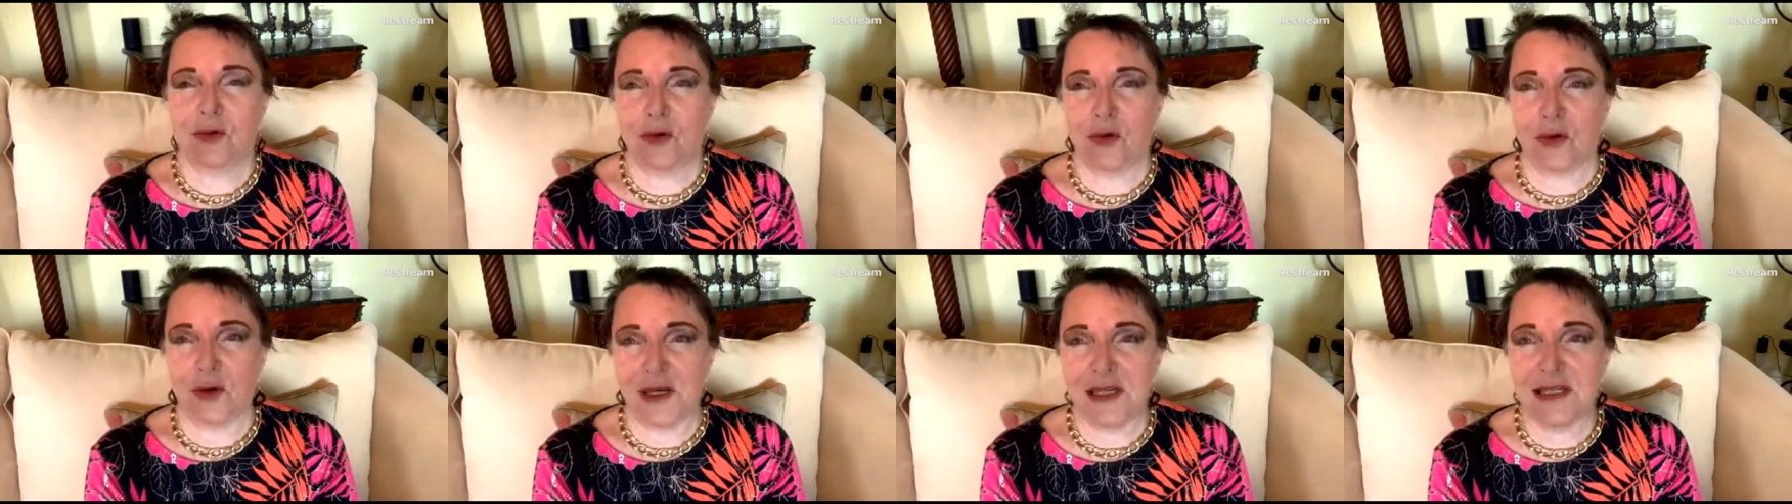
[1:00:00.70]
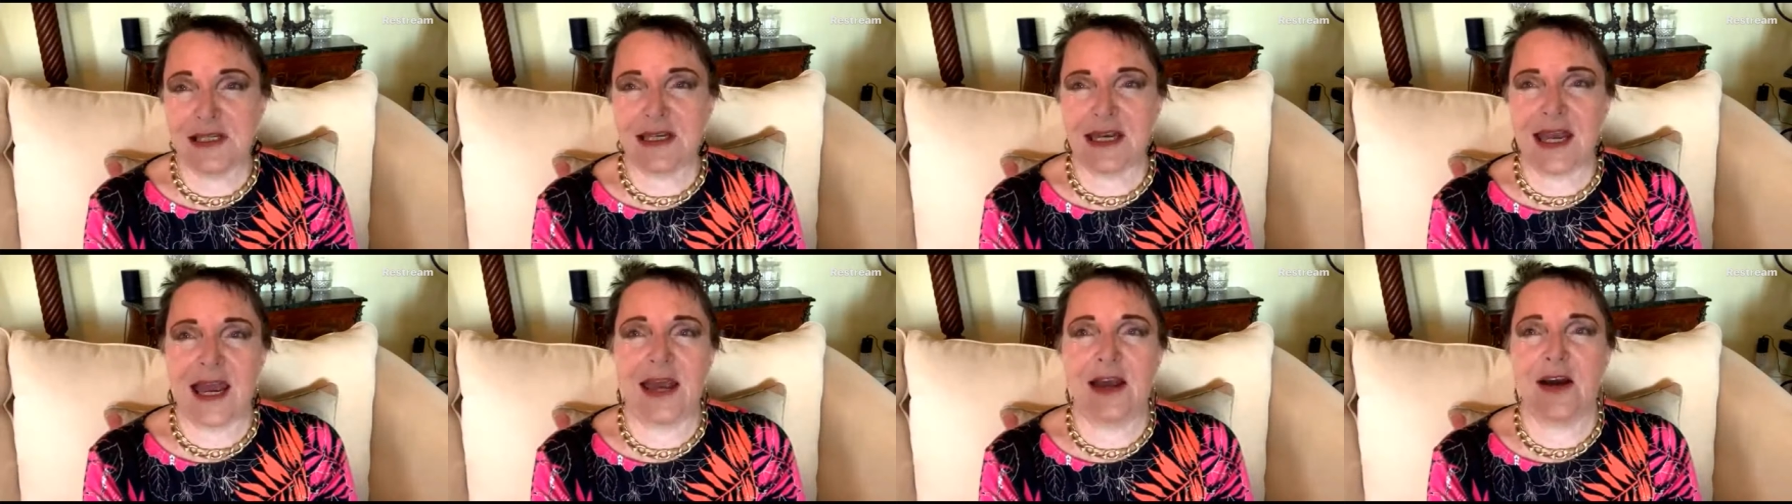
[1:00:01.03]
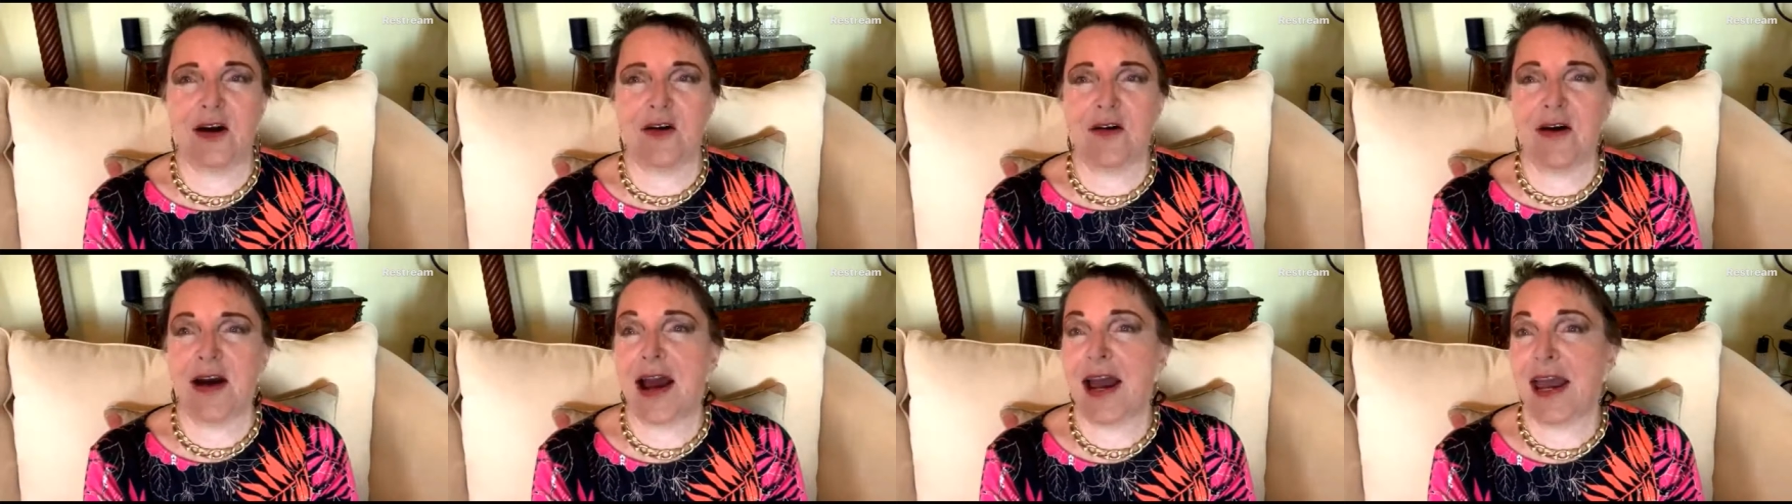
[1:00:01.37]
Chris,
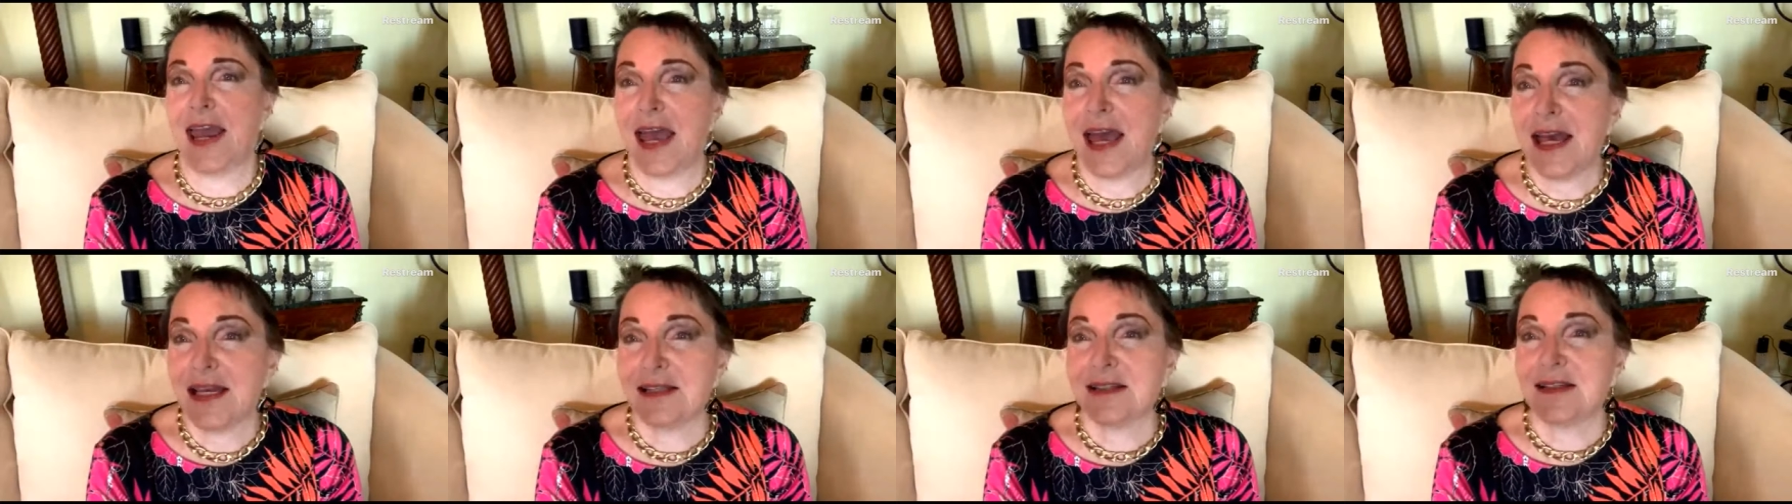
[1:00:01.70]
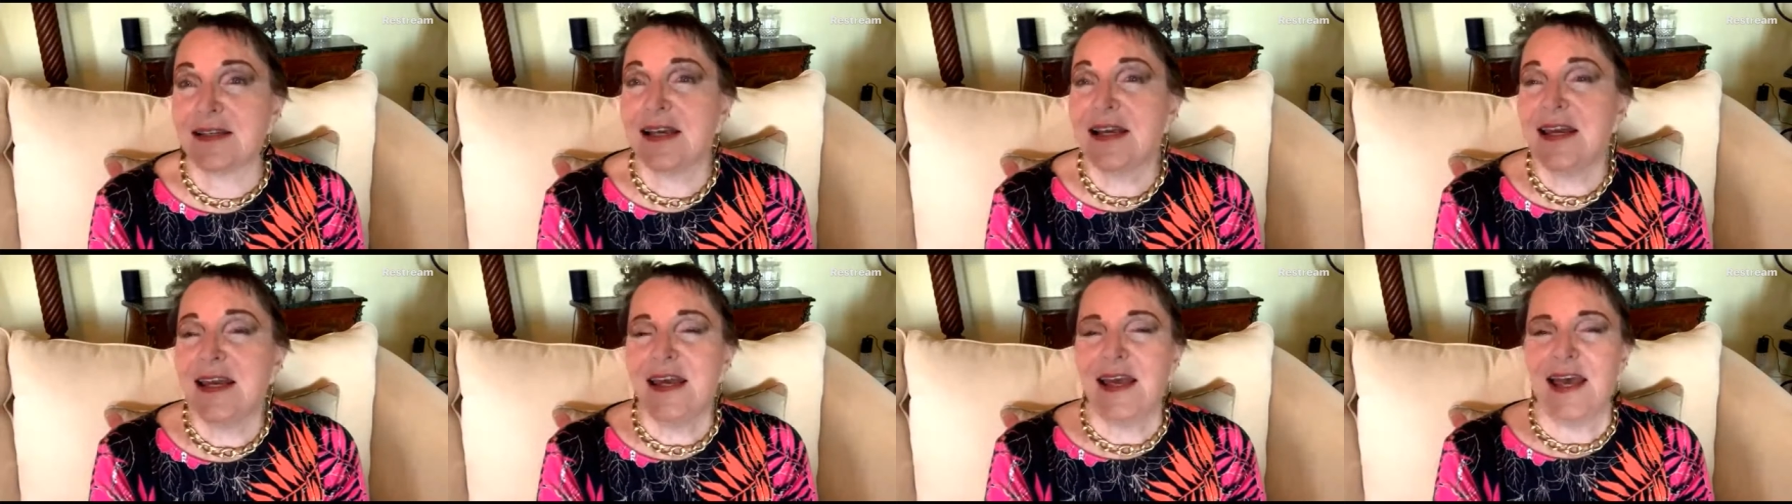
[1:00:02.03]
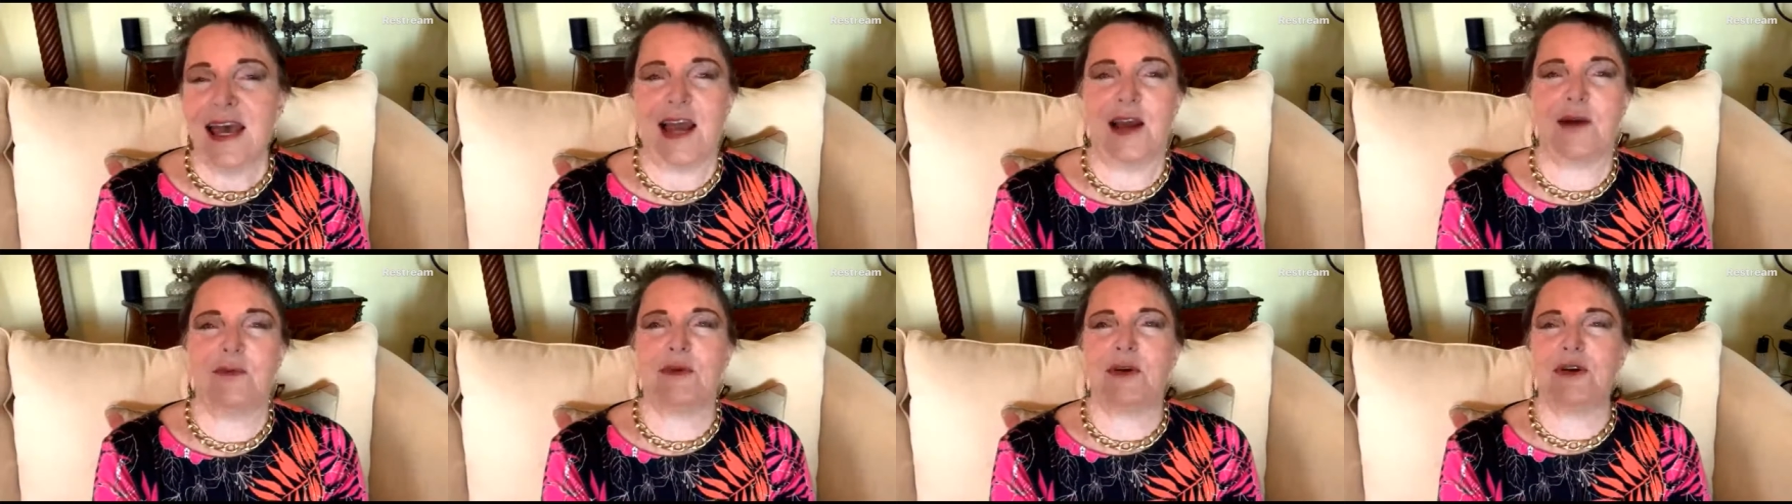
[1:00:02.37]
K-R-I-S,
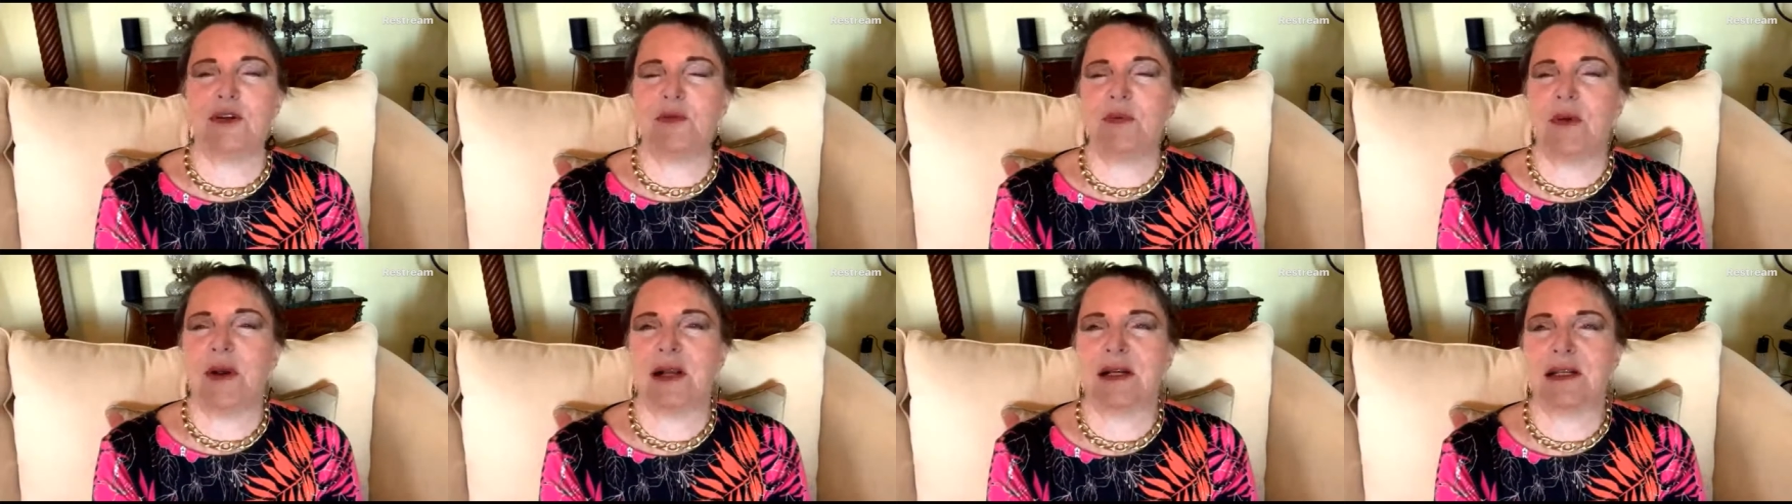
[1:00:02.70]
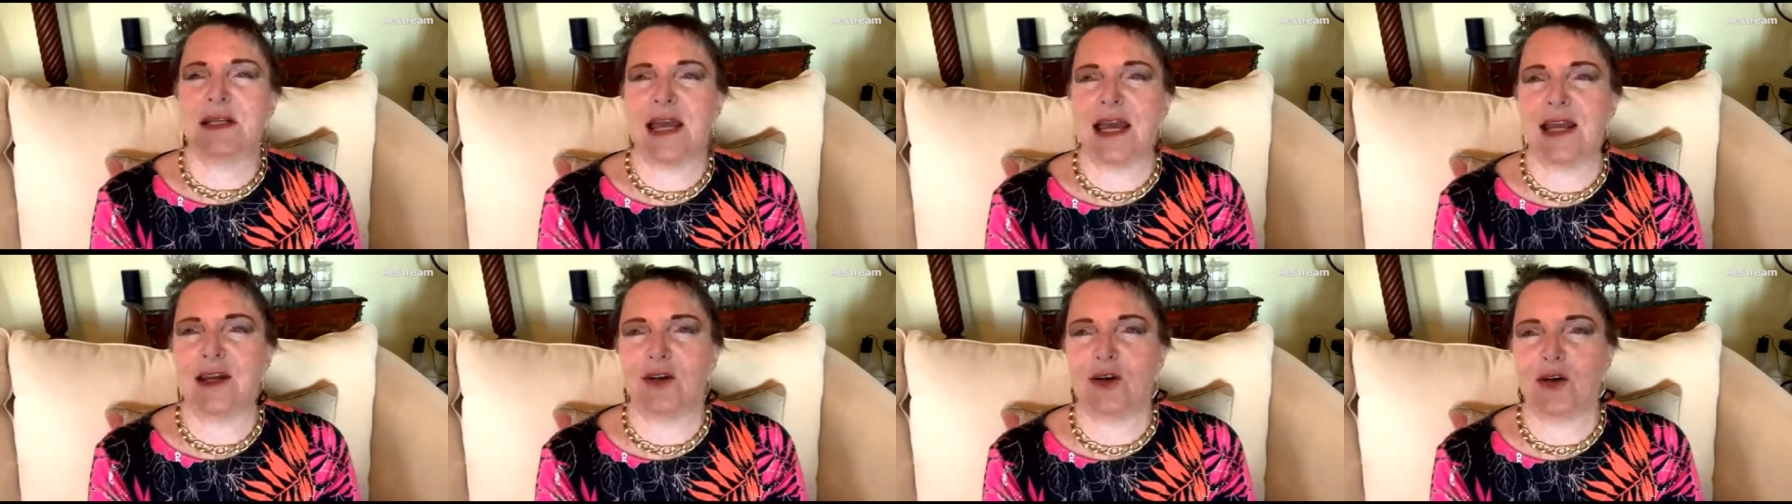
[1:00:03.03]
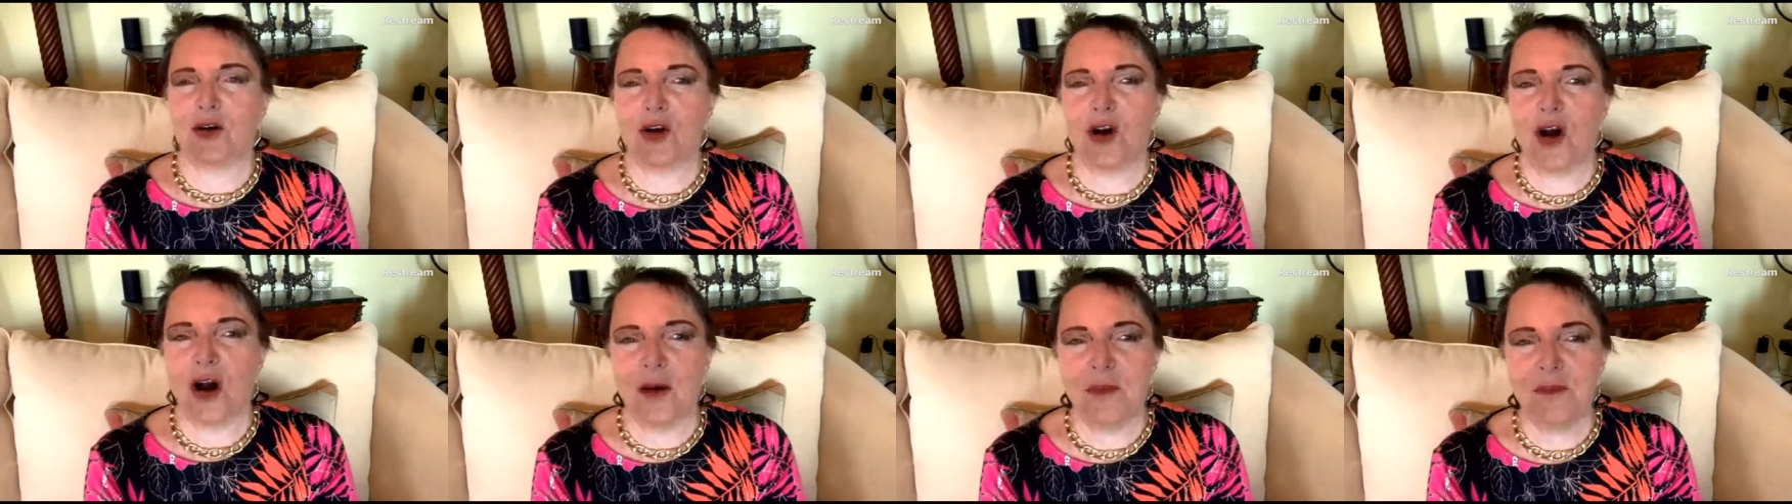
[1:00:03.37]
at
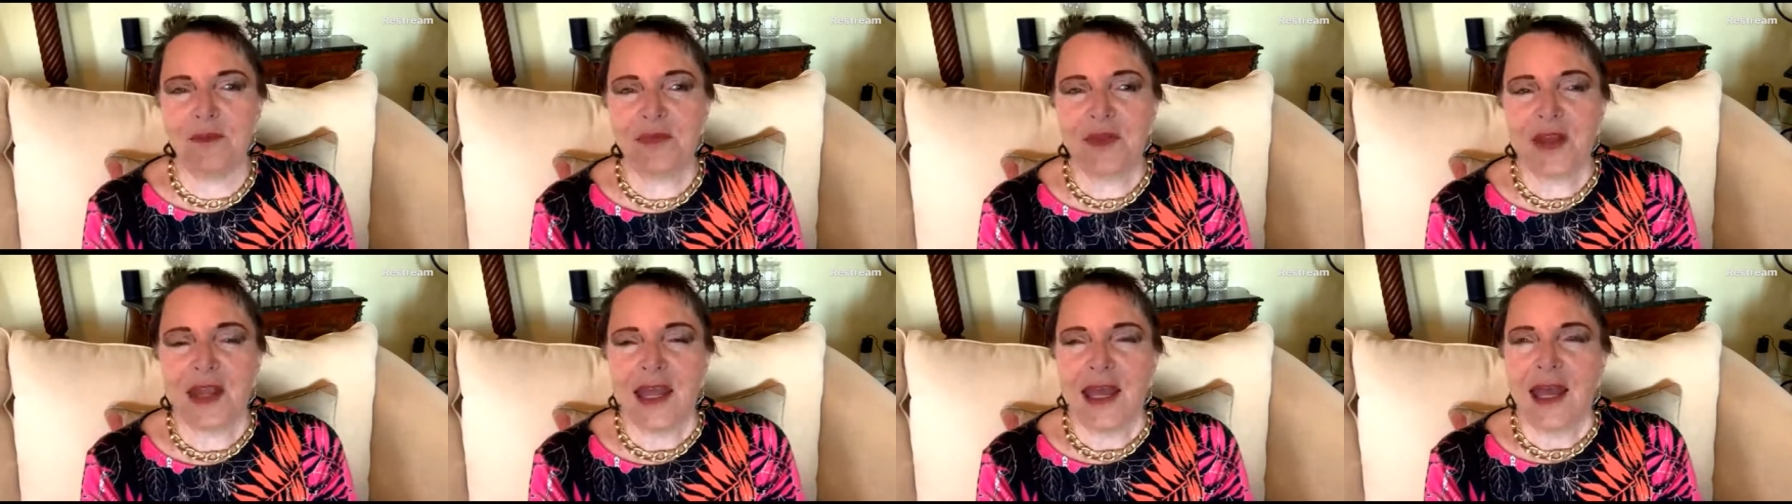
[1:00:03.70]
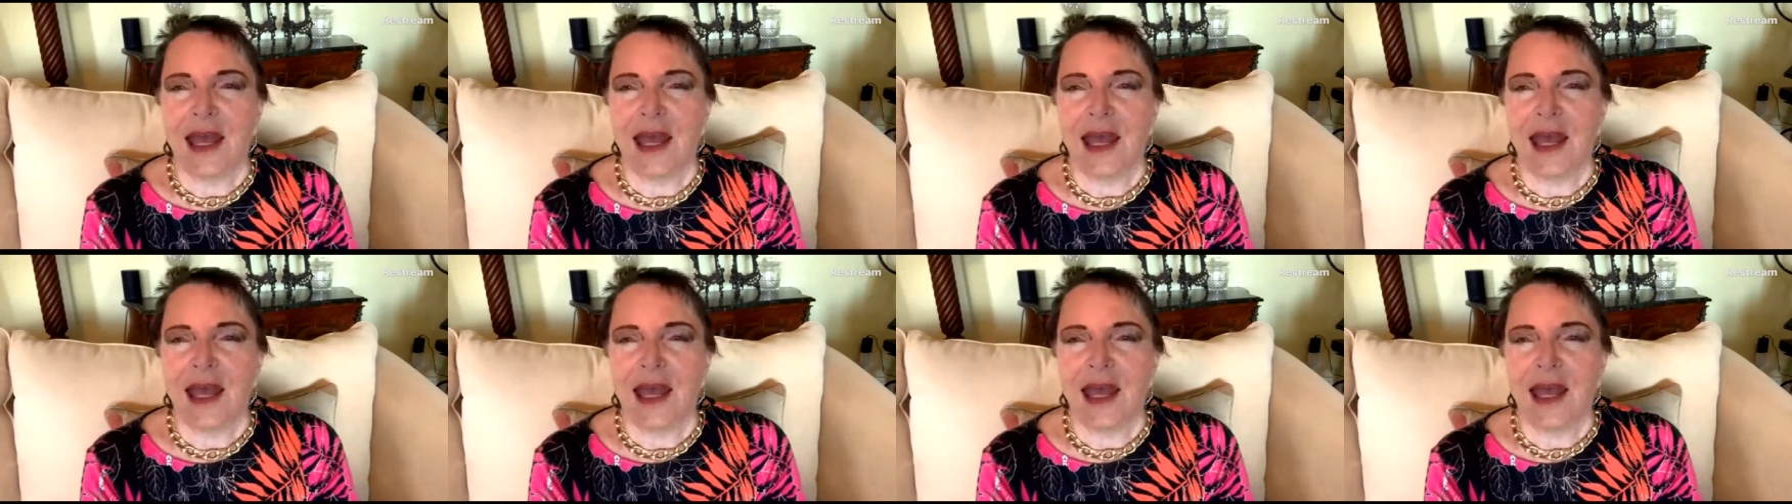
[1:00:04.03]
rosemaryaltea.com.